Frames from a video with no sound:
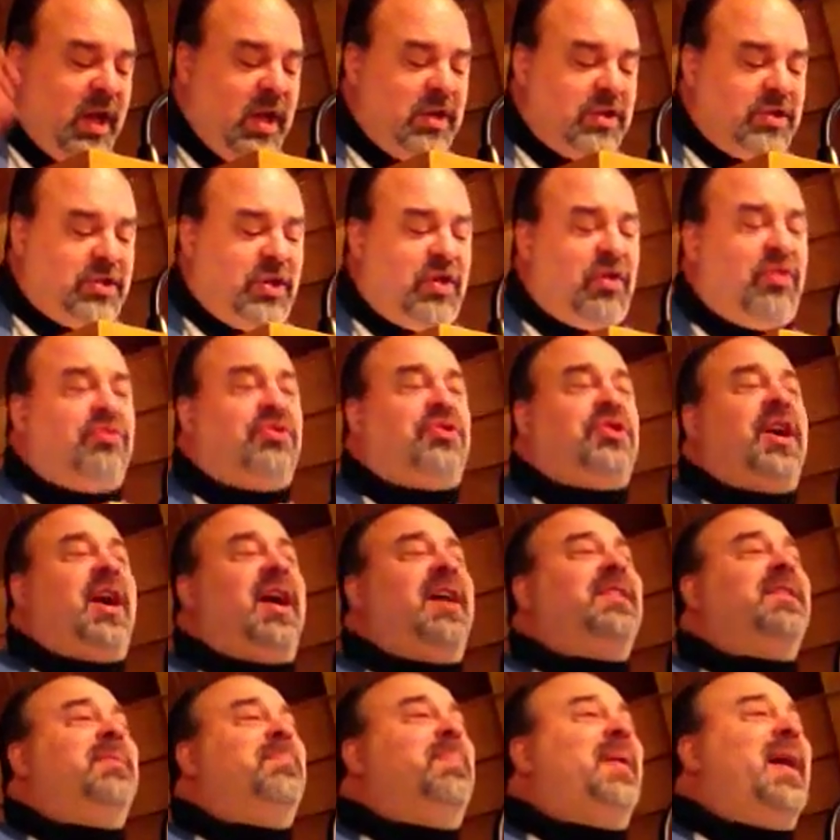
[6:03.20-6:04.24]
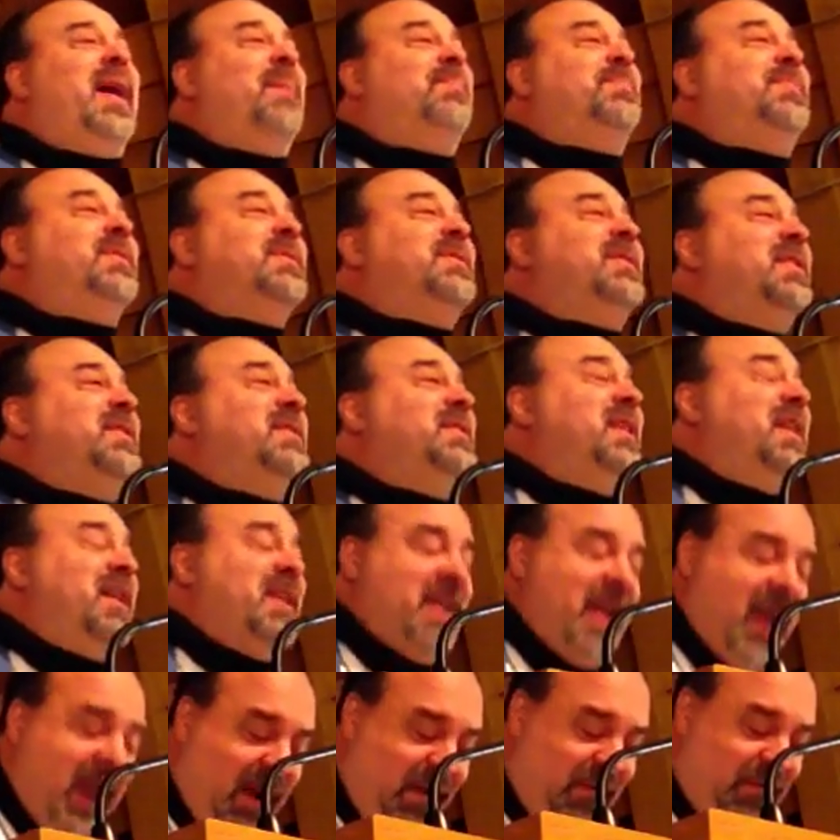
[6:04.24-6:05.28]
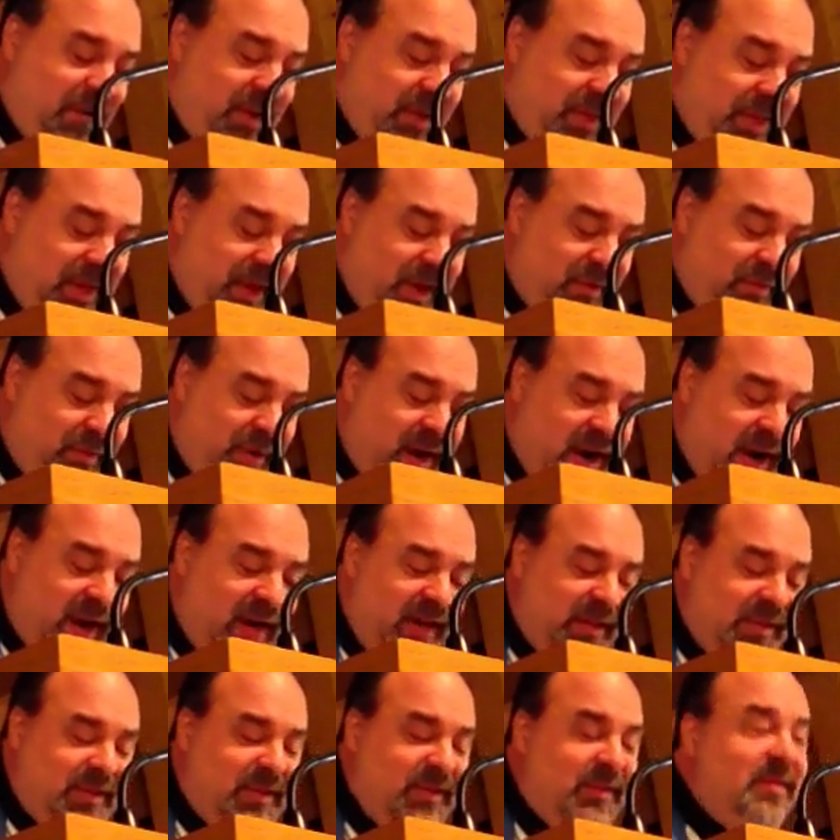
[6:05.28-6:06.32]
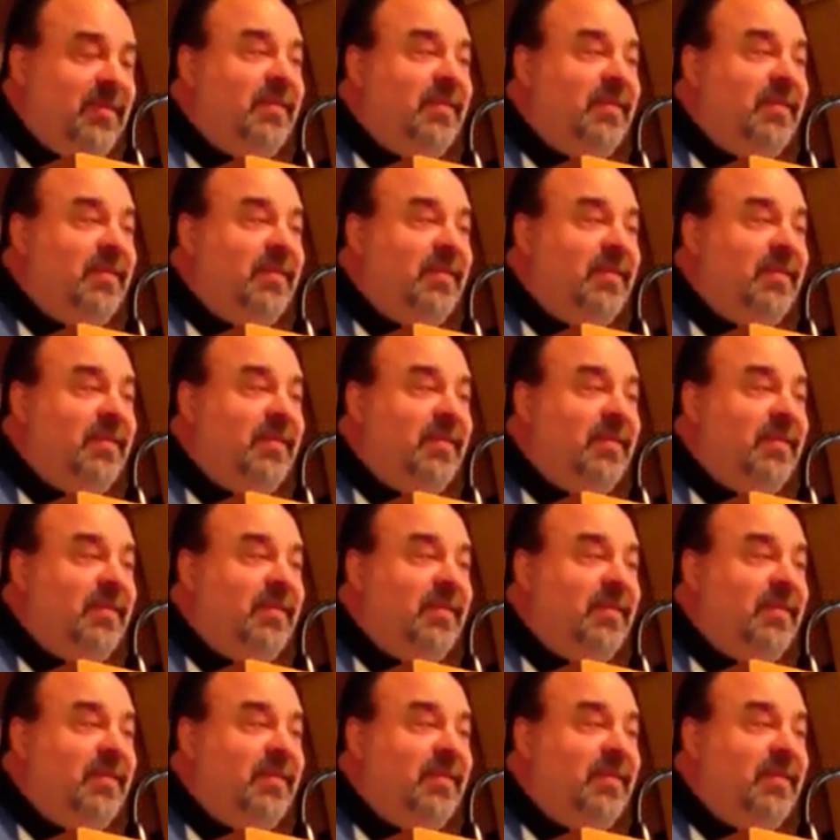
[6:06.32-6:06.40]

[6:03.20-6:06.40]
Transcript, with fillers: So John the Baptist had done everything right,